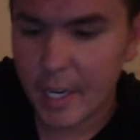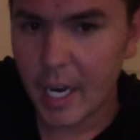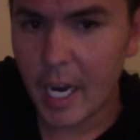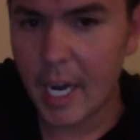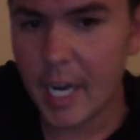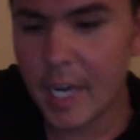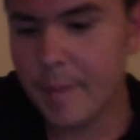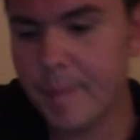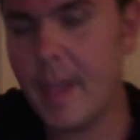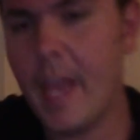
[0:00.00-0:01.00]

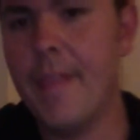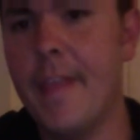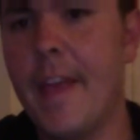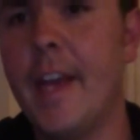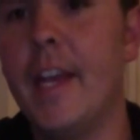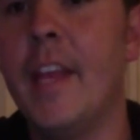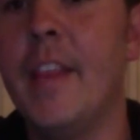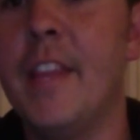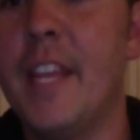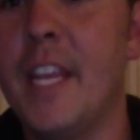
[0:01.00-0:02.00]
And then
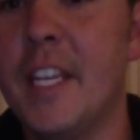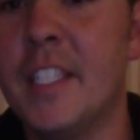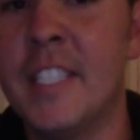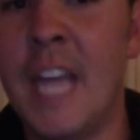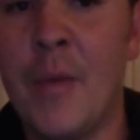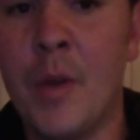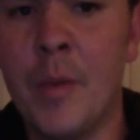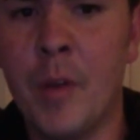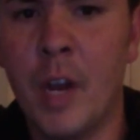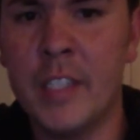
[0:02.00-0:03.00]
the styroid
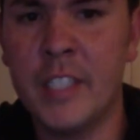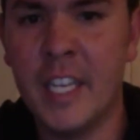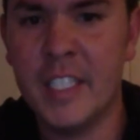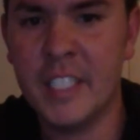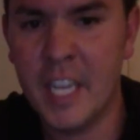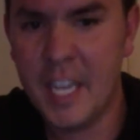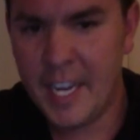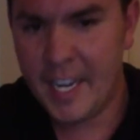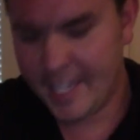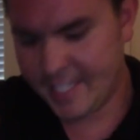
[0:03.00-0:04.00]
process
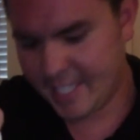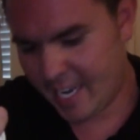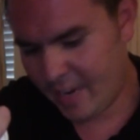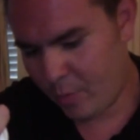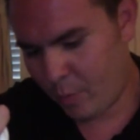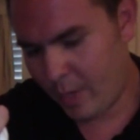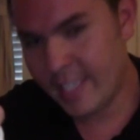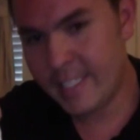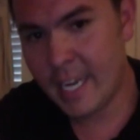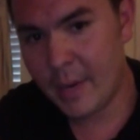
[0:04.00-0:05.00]
is
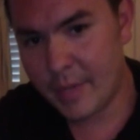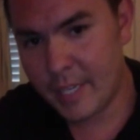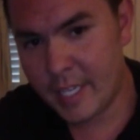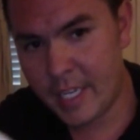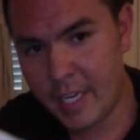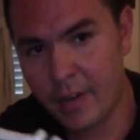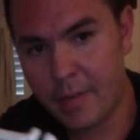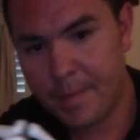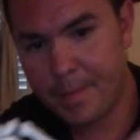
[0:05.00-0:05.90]
right down here.